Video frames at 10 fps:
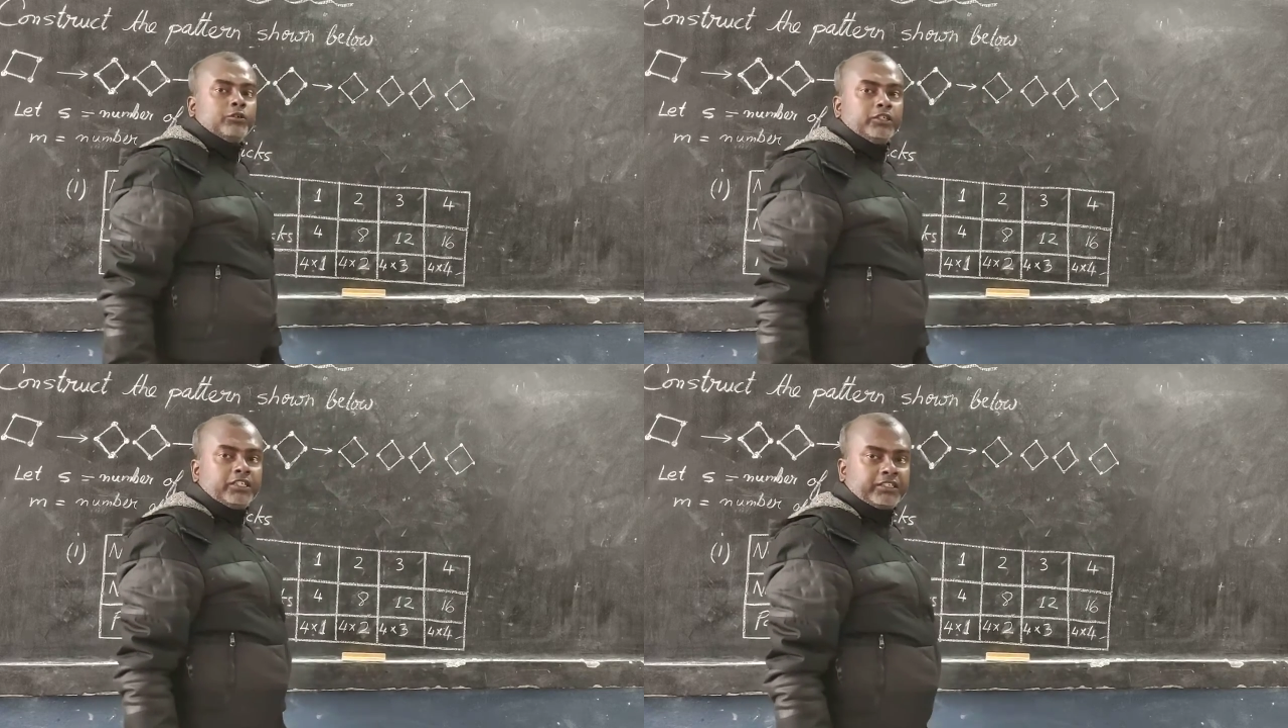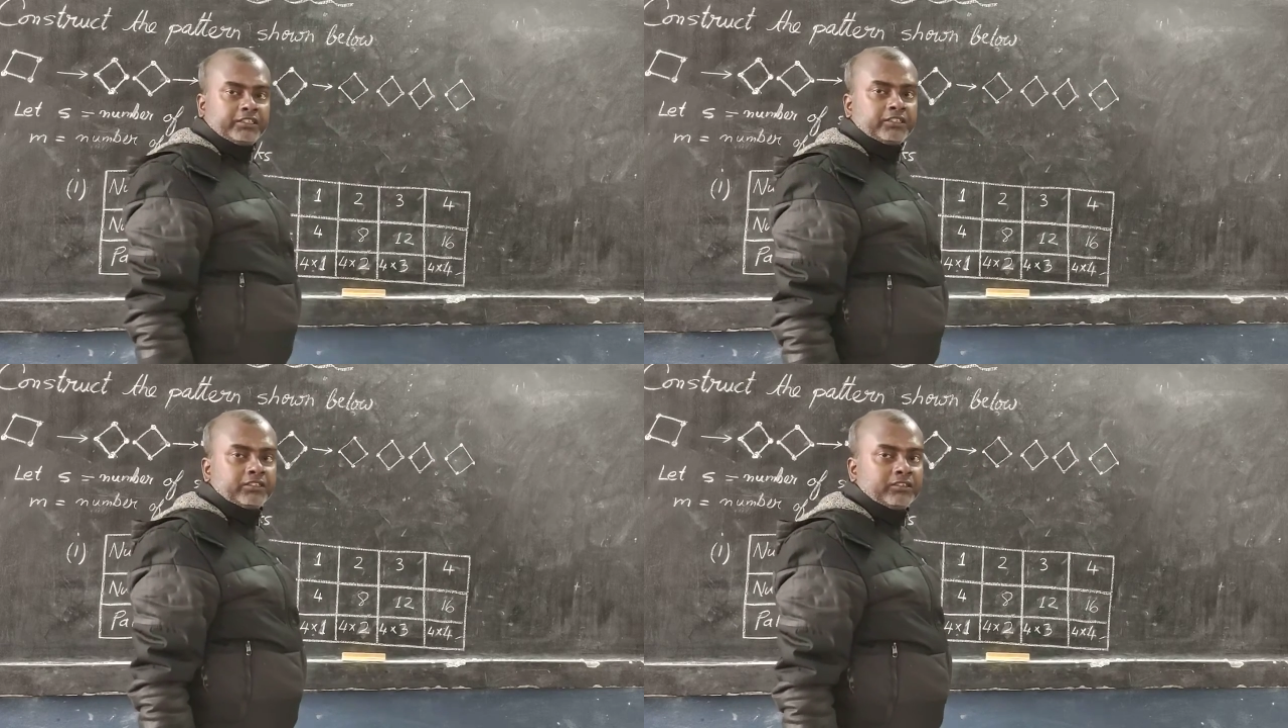Oh yes,
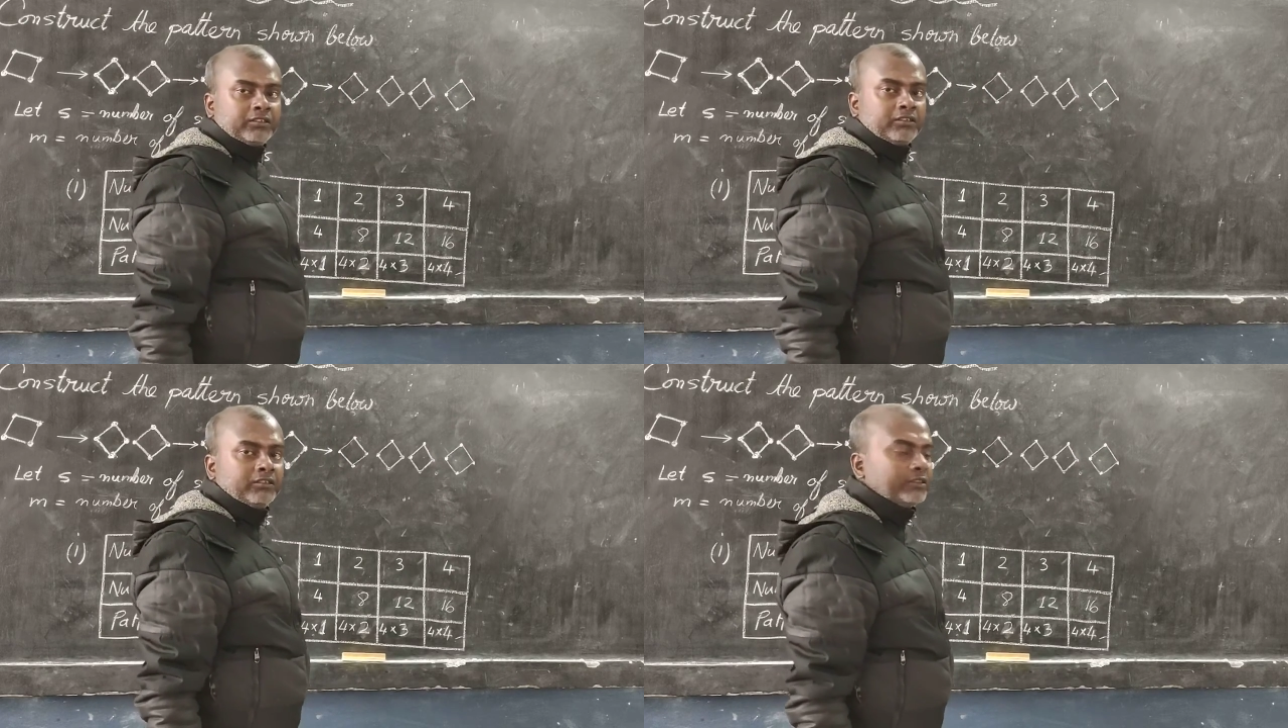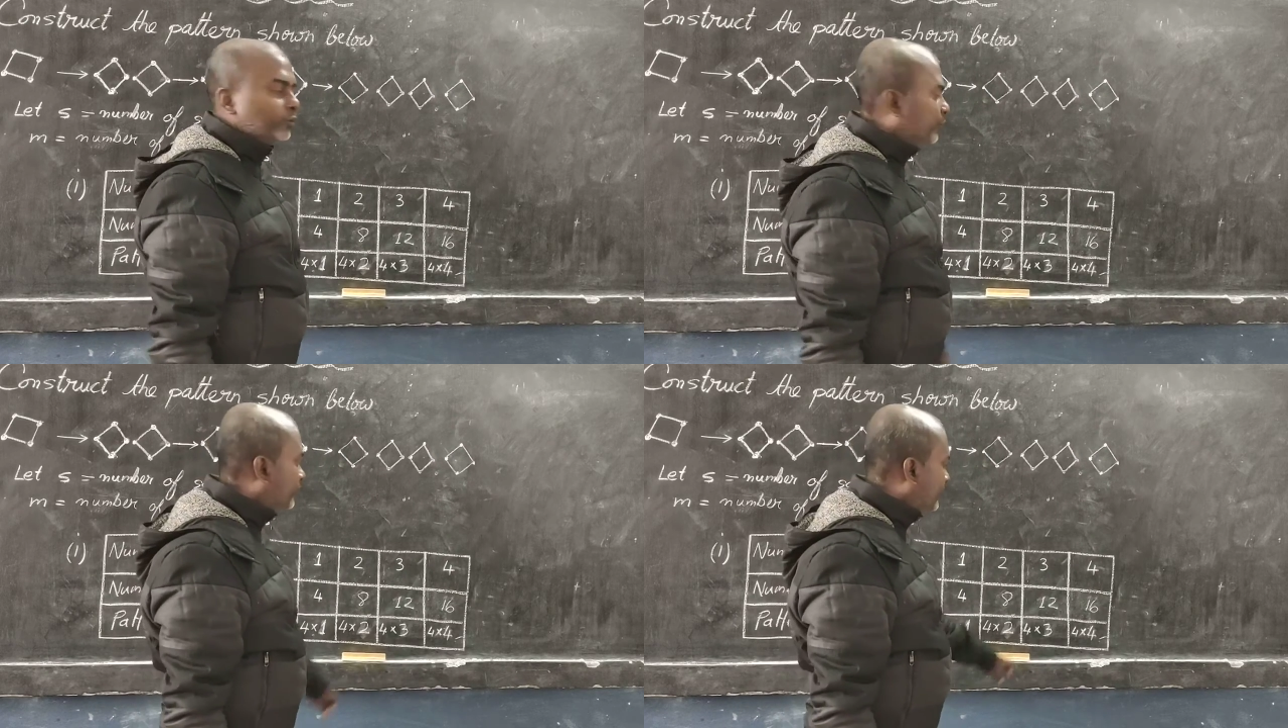
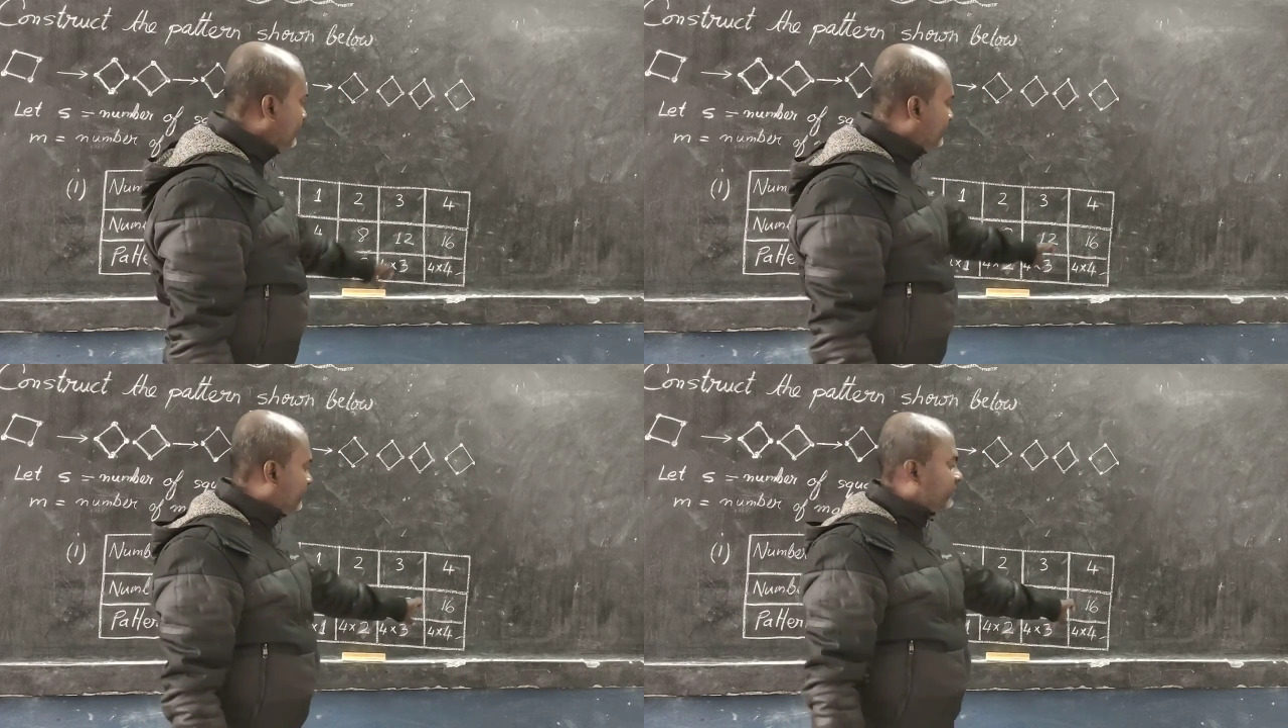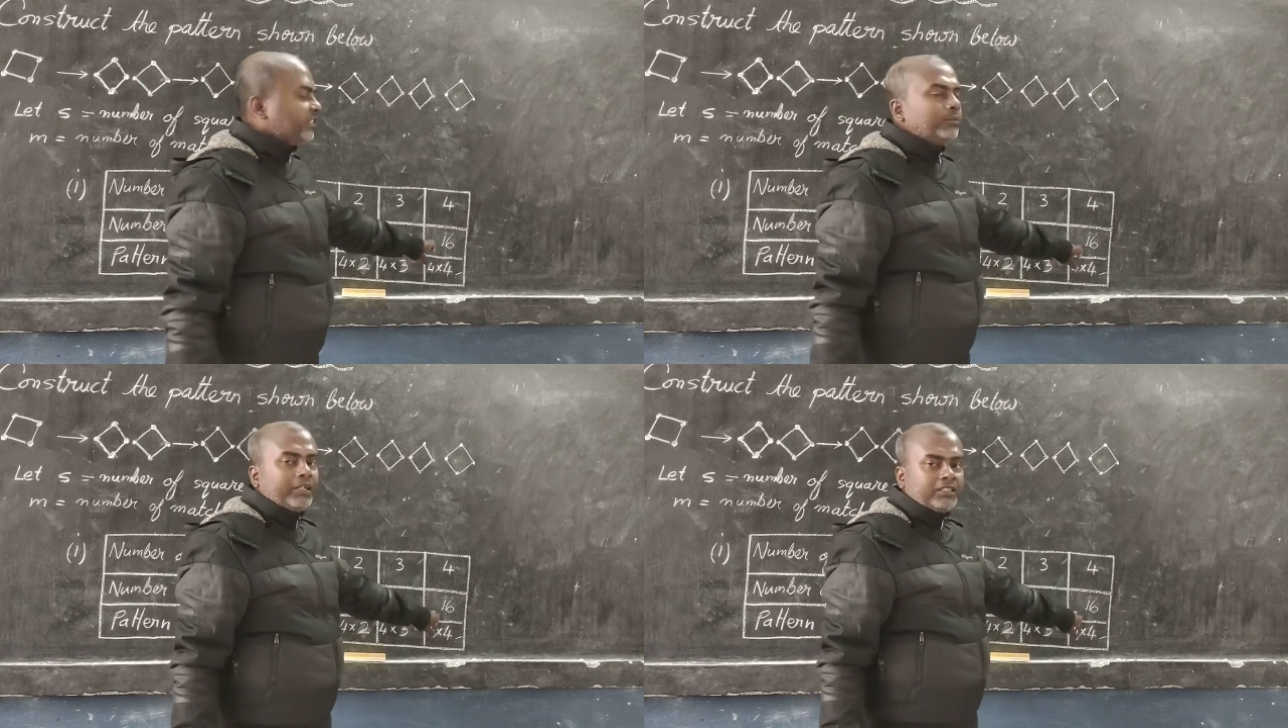we get
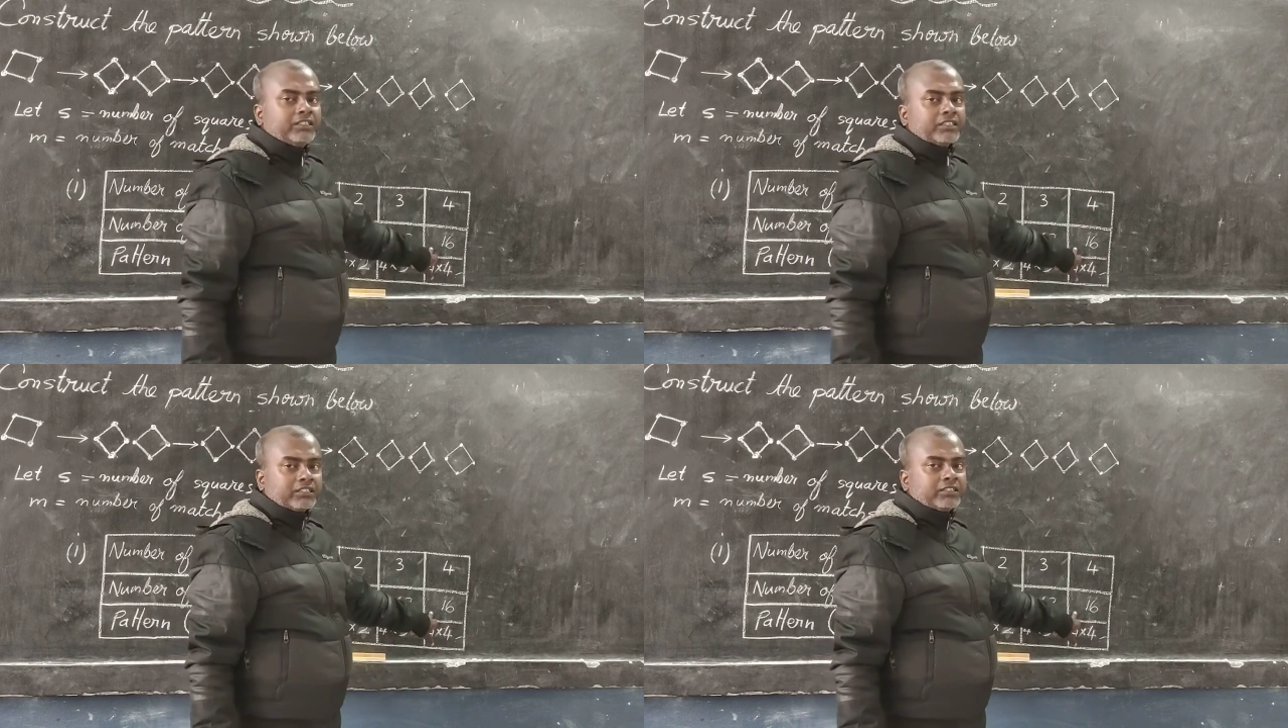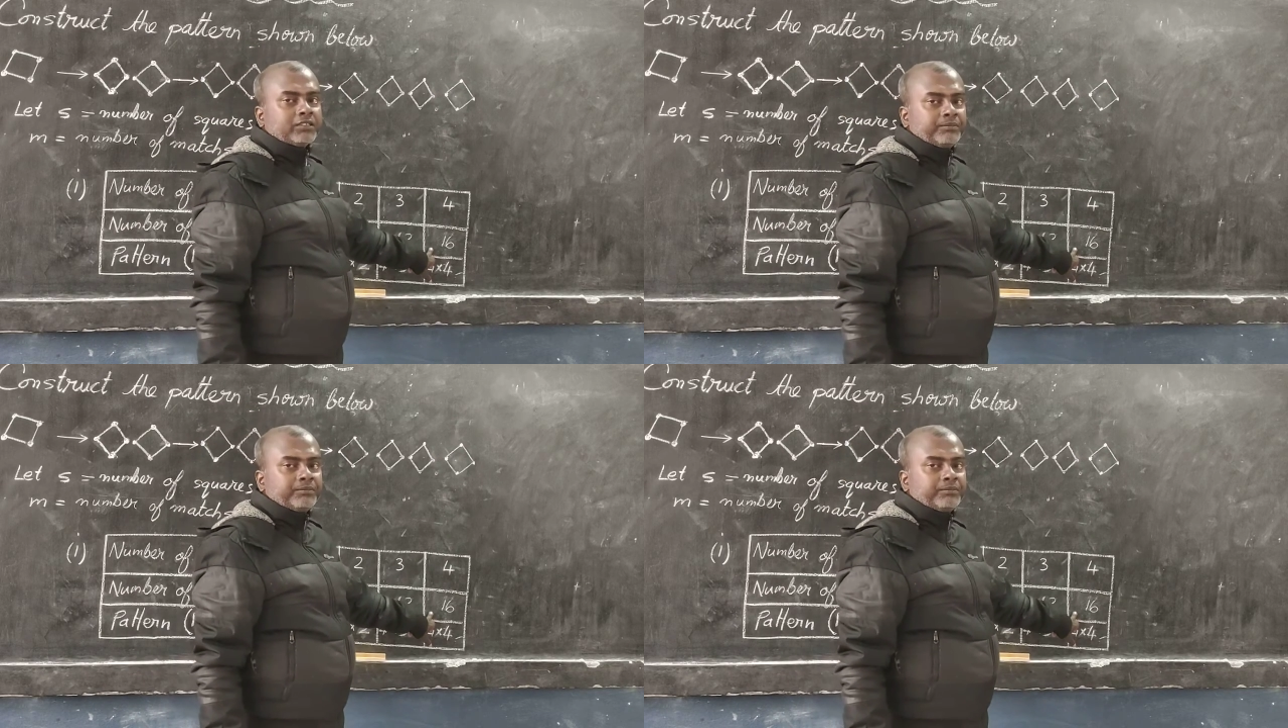16 matrices.